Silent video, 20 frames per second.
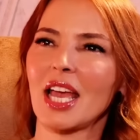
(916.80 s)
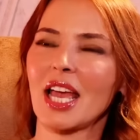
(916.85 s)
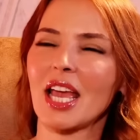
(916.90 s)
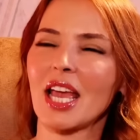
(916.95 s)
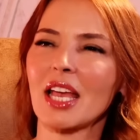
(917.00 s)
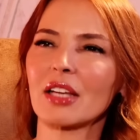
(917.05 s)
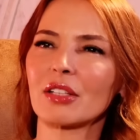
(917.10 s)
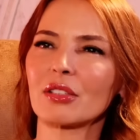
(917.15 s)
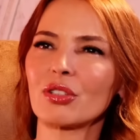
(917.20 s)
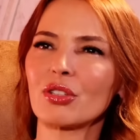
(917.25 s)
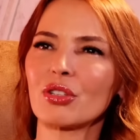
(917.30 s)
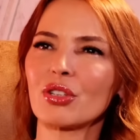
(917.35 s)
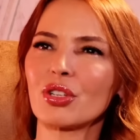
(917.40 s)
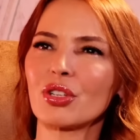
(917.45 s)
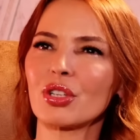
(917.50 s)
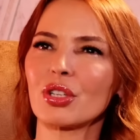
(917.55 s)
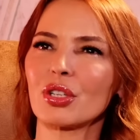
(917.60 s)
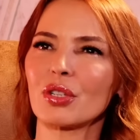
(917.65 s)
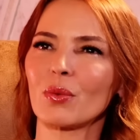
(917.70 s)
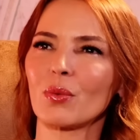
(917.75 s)

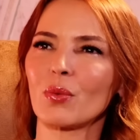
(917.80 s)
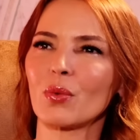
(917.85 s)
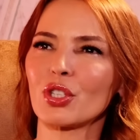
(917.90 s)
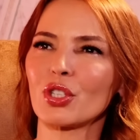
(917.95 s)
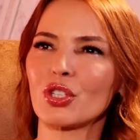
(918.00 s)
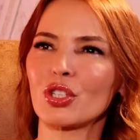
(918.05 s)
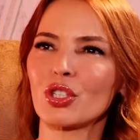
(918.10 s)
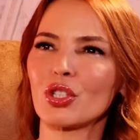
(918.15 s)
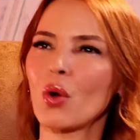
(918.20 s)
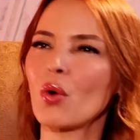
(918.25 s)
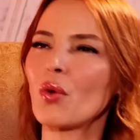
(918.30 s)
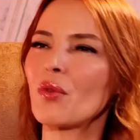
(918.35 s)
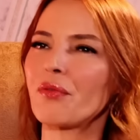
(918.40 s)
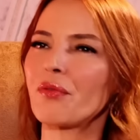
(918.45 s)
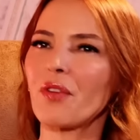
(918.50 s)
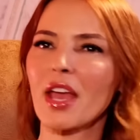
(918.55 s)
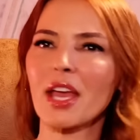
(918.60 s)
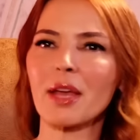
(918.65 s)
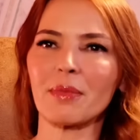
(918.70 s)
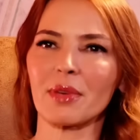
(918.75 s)
Ange was so
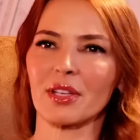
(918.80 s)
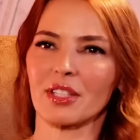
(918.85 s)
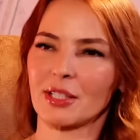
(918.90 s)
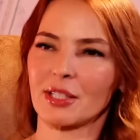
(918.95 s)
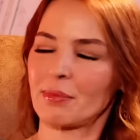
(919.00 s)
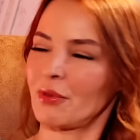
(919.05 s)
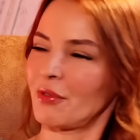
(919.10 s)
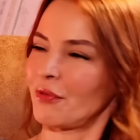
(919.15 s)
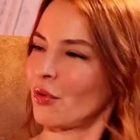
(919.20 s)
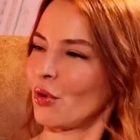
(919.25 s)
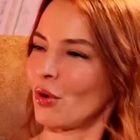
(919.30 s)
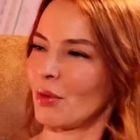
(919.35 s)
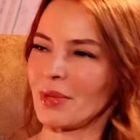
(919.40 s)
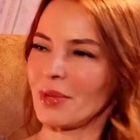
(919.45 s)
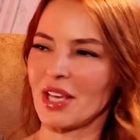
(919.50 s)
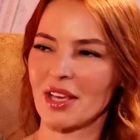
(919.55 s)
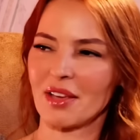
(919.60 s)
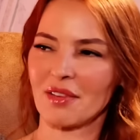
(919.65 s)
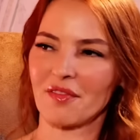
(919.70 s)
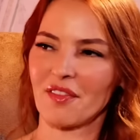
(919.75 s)
famous before
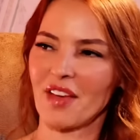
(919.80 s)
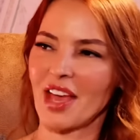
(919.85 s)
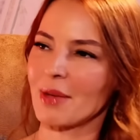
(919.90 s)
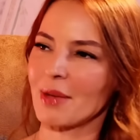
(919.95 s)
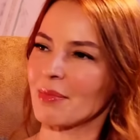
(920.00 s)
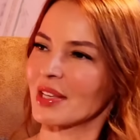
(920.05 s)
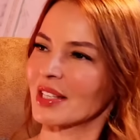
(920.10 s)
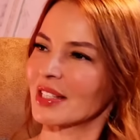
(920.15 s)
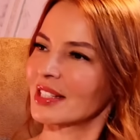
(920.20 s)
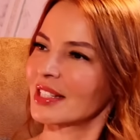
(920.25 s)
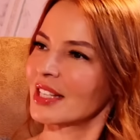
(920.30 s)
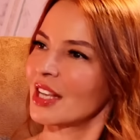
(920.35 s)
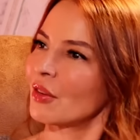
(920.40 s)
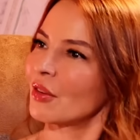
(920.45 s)
being famous,